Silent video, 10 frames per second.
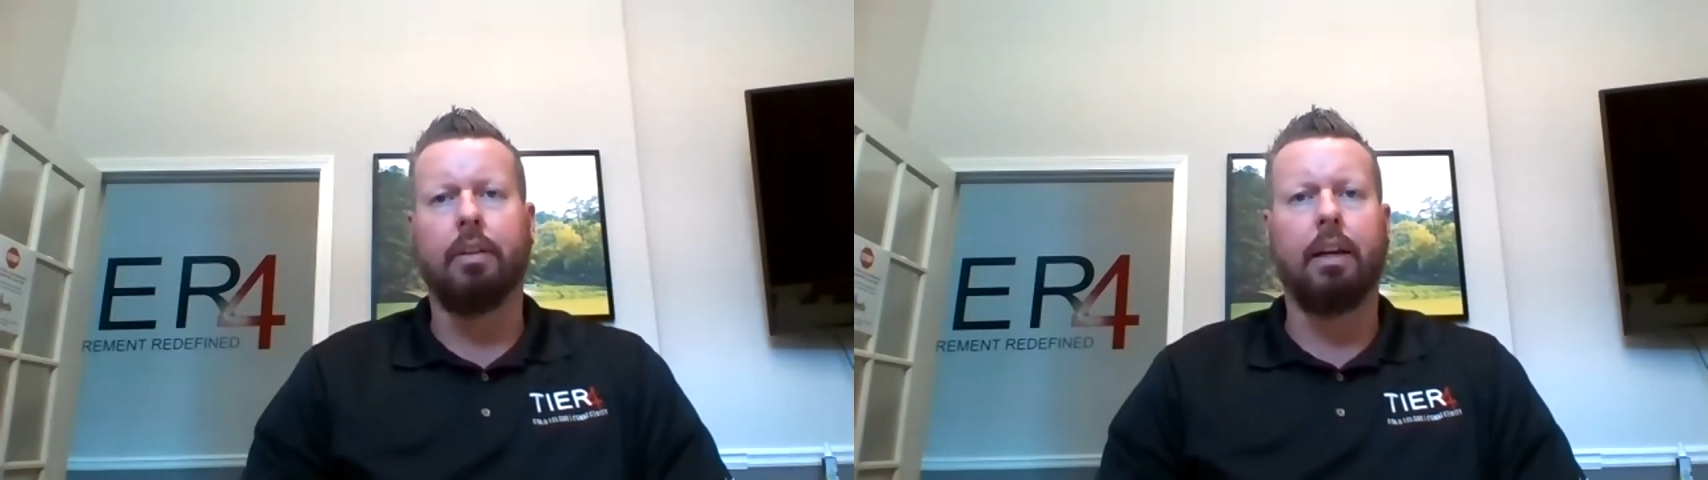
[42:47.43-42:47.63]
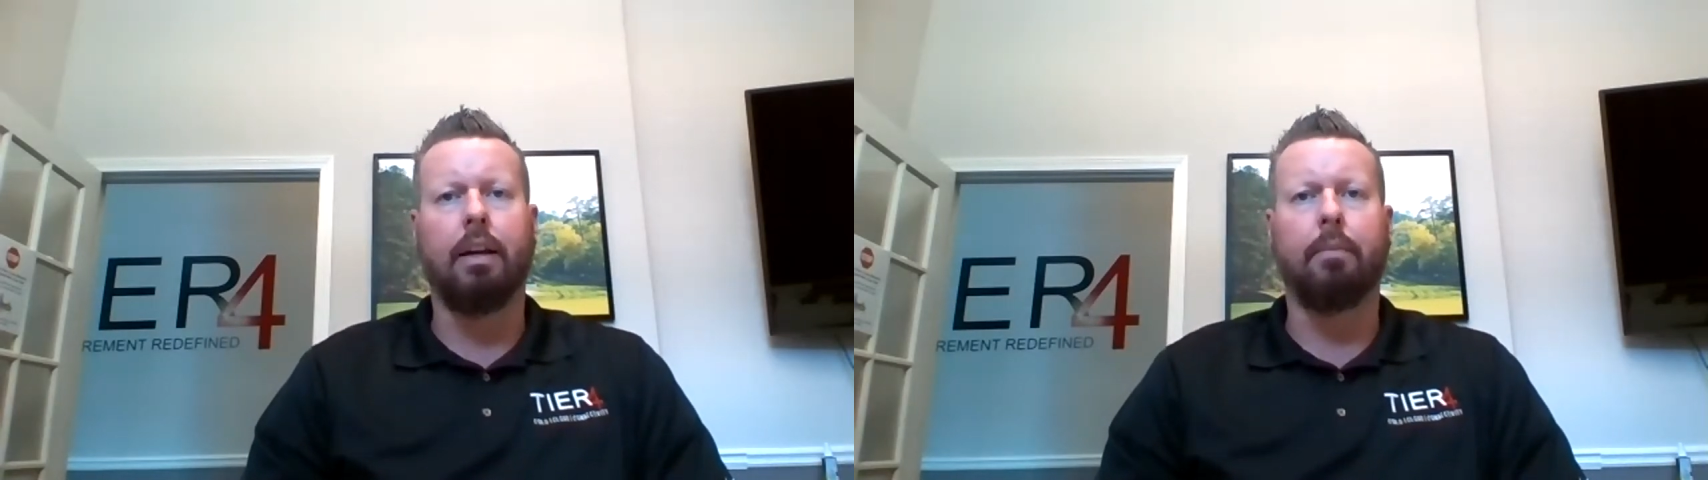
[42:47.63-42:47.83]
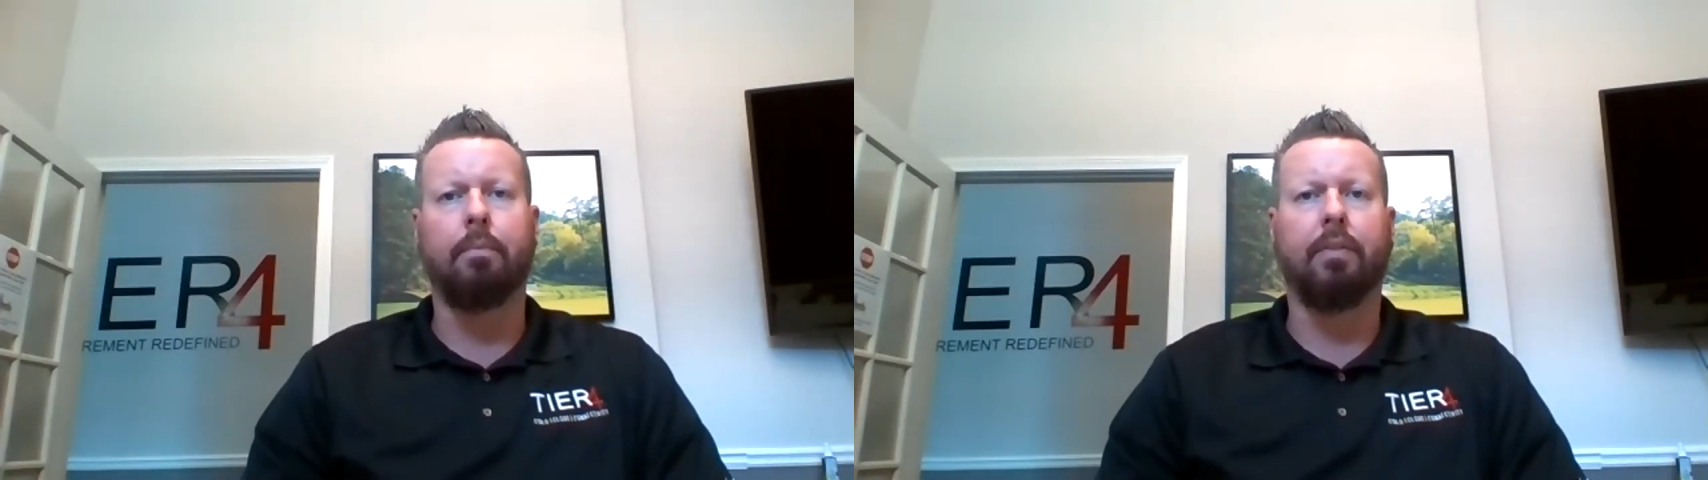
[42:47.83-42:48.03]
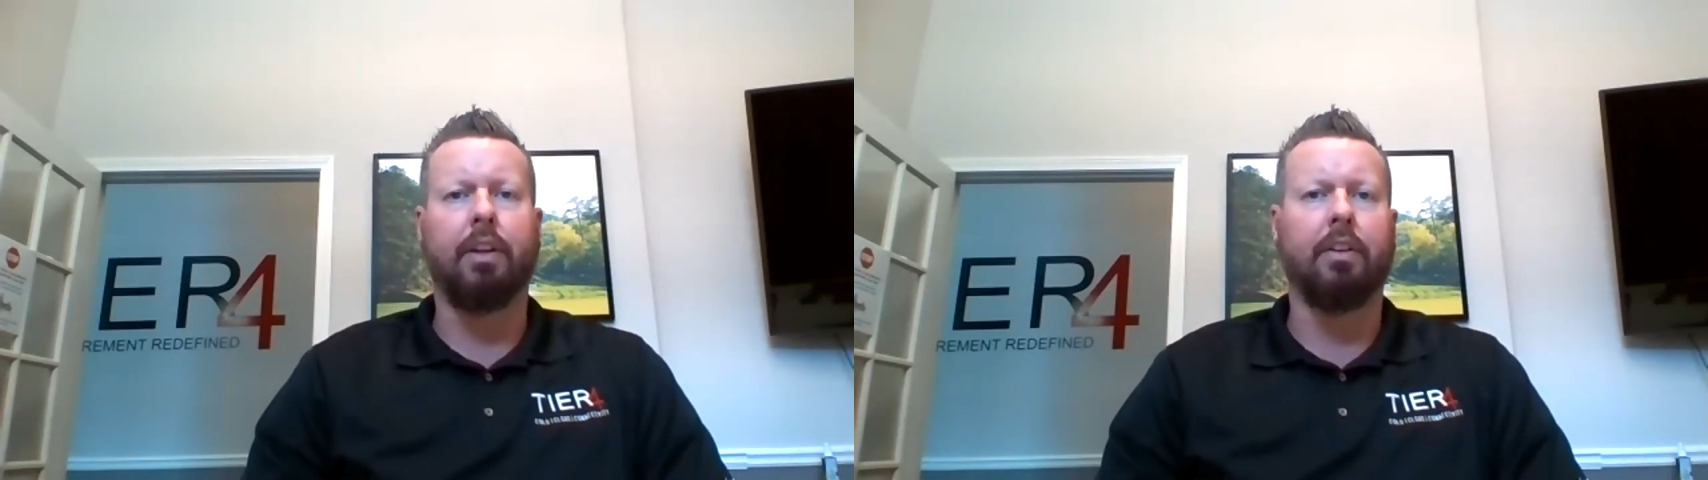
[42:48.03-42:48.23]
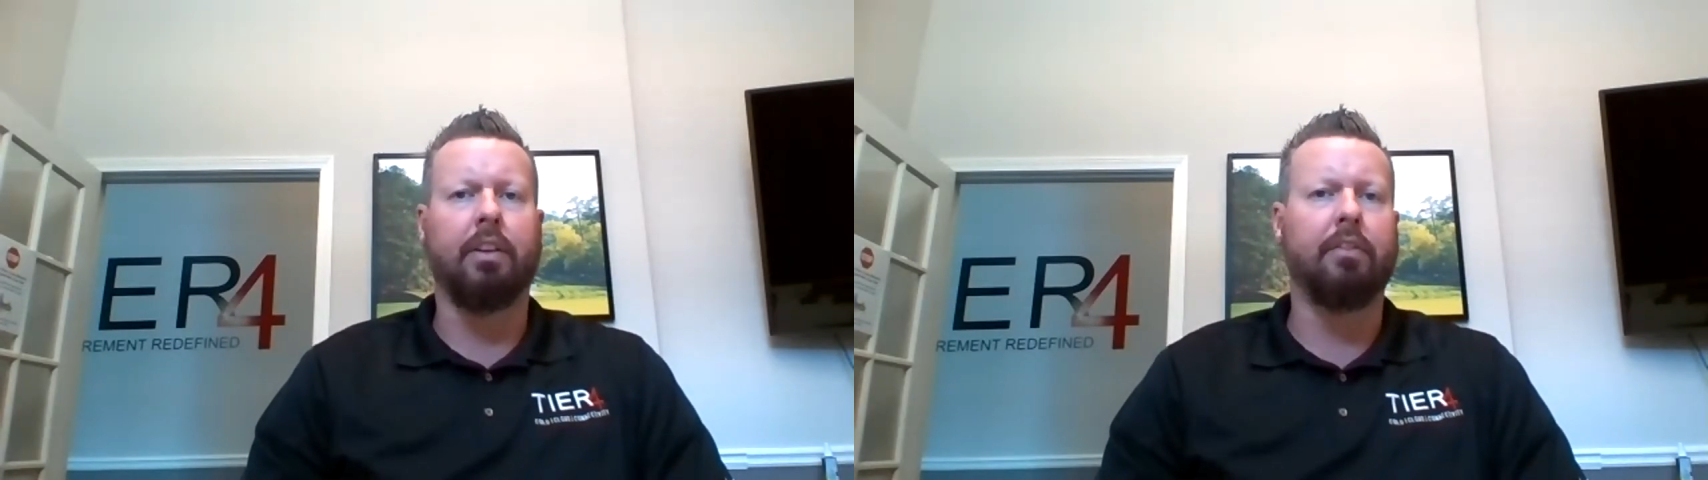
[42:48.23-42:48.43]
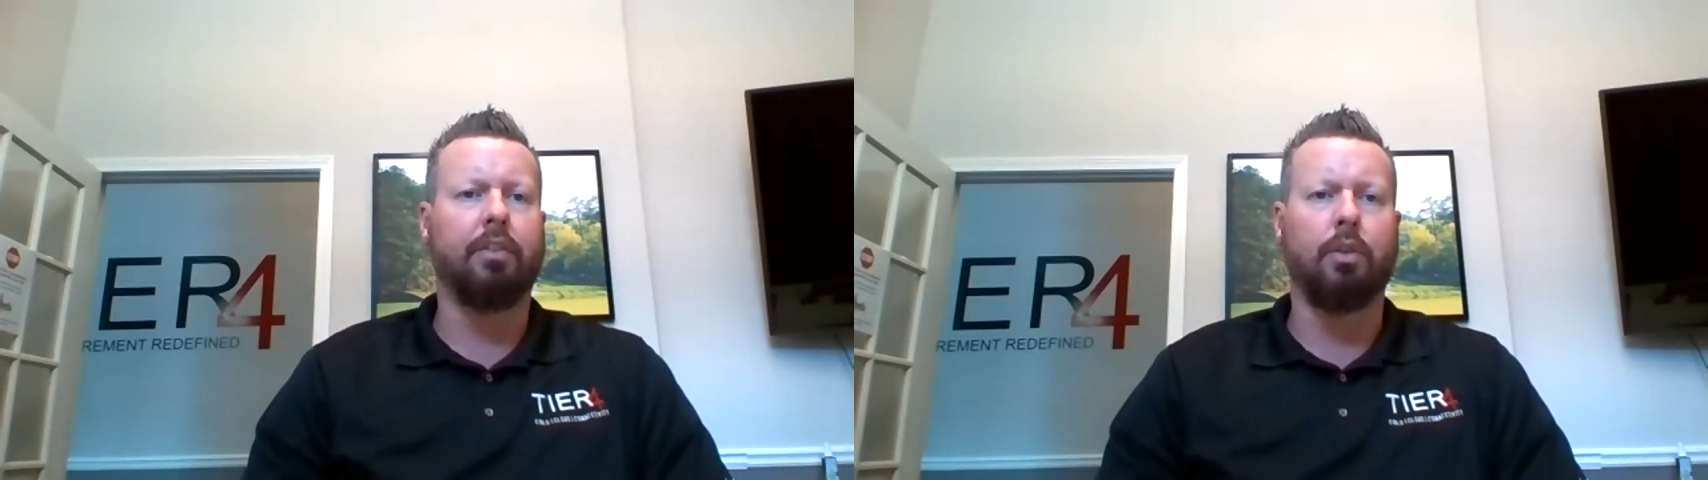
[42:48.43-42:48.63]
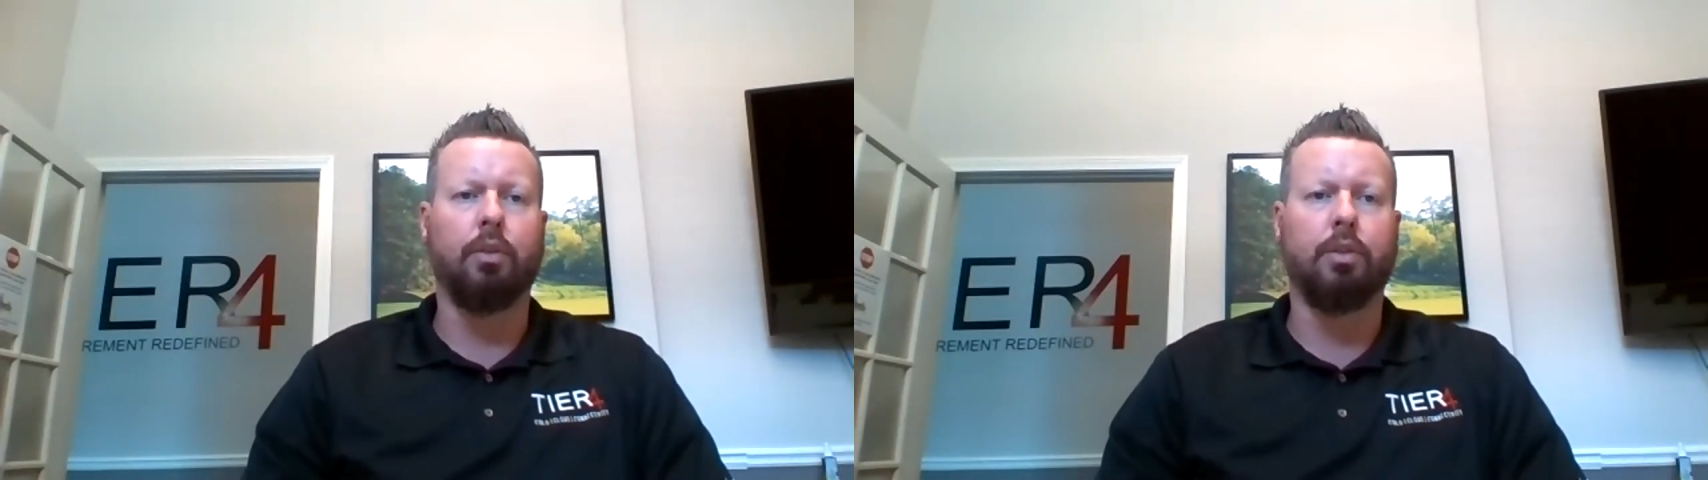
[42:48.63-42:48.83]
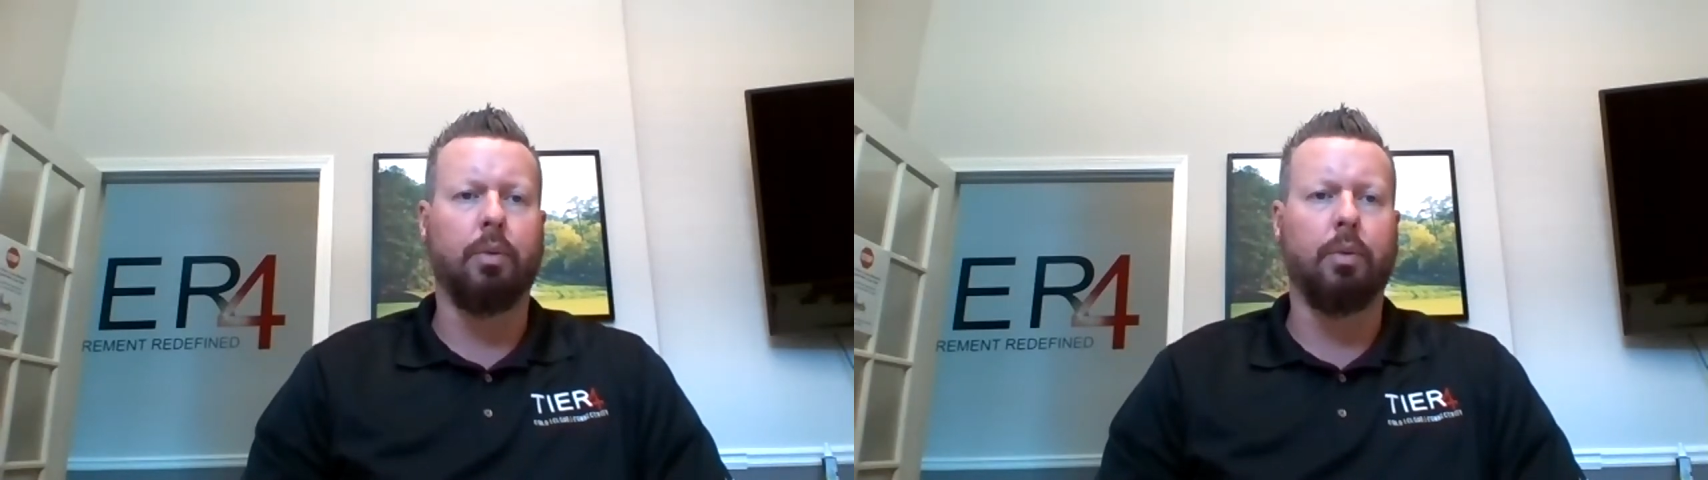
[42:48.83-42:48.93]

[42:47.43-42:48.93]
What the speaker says: if they're an influencer